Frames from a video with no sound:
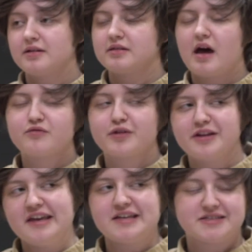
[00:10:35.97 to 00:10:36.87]
Love
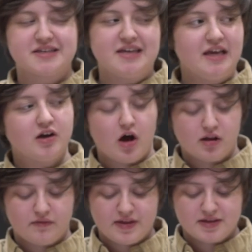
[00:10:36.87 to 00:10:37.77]
really is the key to
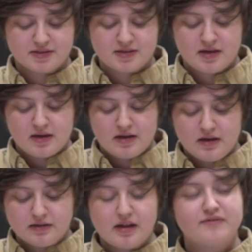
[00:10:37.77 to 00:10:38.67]
all of this.
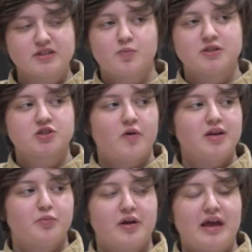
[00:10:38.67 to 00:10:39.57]
Love is what's
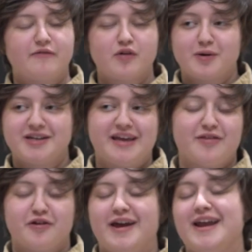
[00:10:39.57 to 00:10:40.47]
going to bring everyone
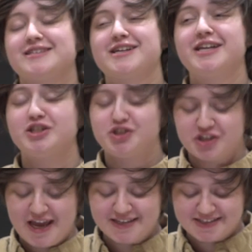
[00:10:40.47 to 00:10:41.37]
together, and as
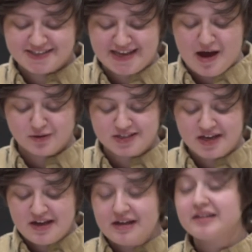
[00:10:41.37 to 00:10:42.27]
cliche as it sounds,
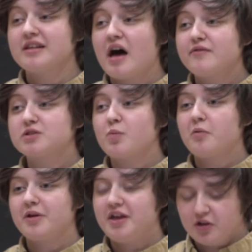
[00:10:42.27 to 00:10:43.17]
love is
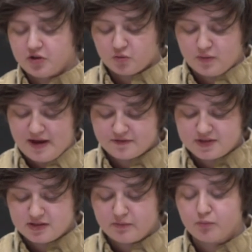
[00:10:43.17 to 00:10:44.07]
what will heal the
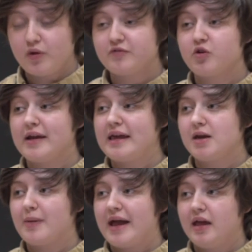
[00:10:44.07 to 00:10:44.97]
rift that we've
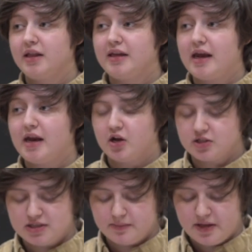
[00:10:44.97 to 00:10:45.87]
created by alienating our
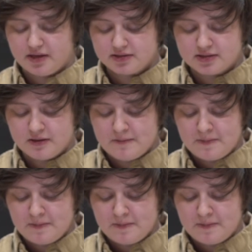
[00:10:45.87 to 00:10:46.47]
siblings.